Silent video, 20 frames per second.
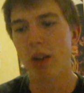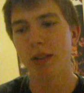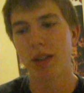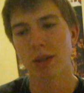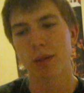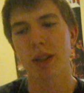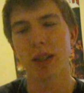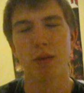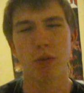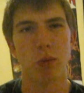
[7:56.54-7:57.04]

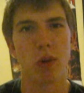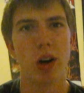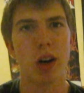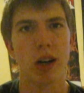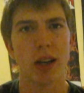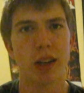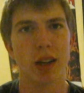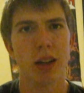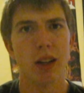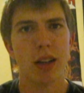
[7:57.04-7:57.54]
that's what you
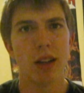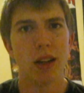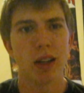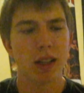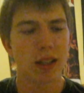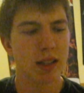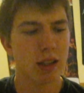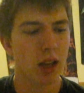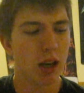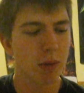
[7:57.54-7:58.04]
want,
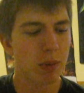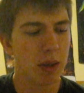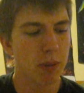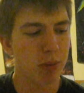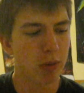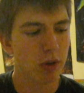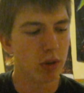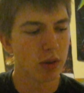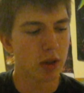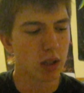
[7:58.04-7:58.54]
because a lot of
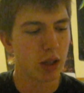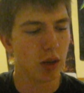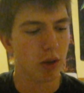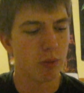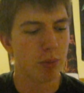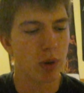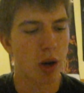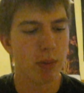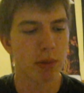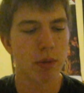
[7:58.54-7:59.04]
people, you
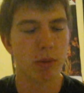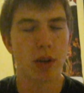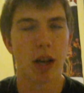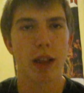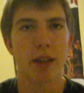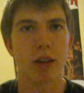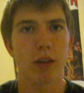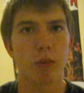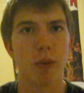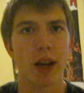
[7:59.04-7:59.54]
know, probably would
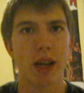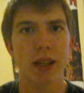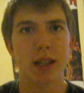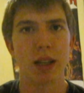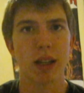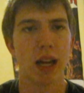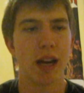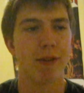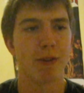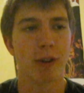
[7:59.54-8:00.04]
either wait
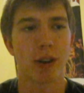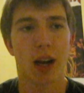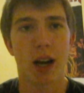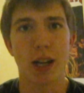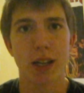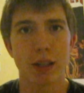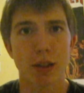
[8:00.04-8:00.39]
till after high